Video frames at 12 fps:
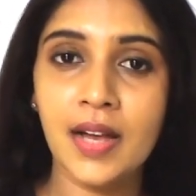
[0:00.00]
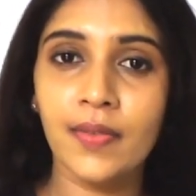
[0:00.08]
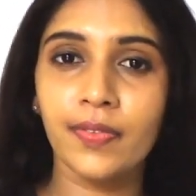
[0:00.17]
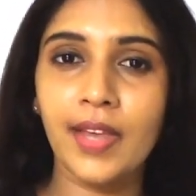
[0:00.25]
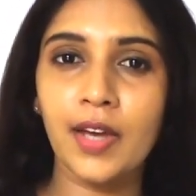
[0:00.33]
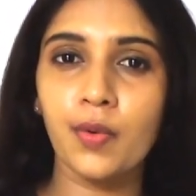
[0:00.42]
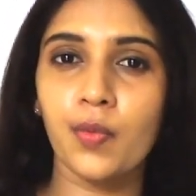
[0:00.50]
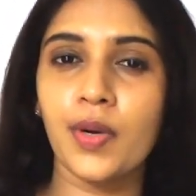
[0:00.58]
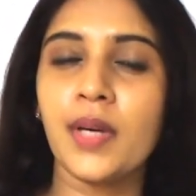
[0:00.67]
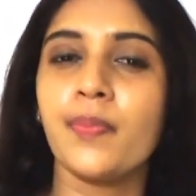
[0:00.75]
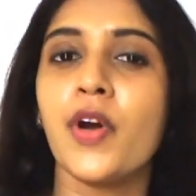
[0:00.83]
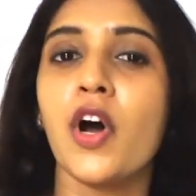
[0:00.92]
that we
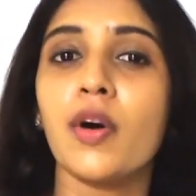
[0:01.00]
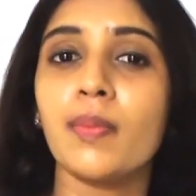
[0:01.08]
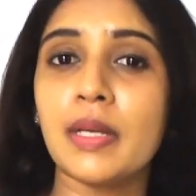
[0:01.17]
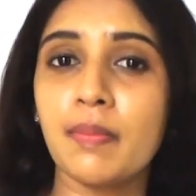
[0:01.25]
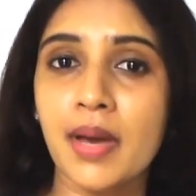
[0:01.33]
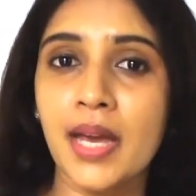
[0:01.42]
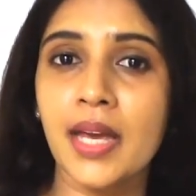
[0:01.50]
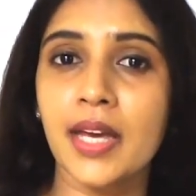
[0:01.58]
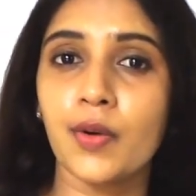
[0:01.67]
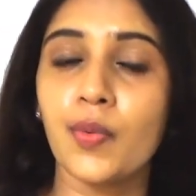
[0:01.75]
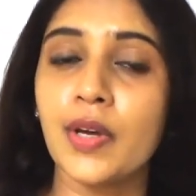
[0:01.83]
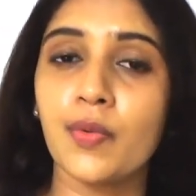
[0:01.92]
probably make
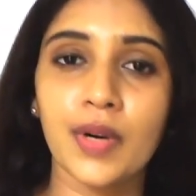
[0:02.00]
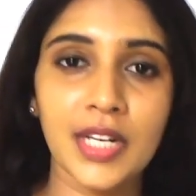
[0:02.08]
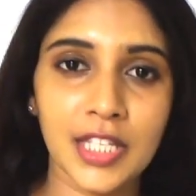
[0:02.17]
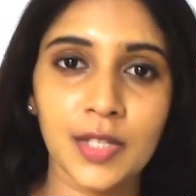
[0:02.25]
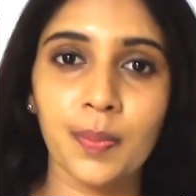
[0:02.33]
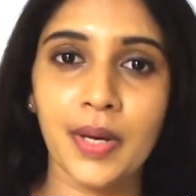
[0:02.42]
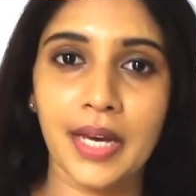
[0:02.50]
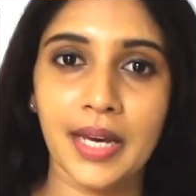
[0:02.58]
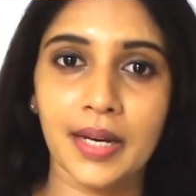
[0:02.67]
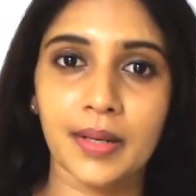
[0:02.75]
when we speak,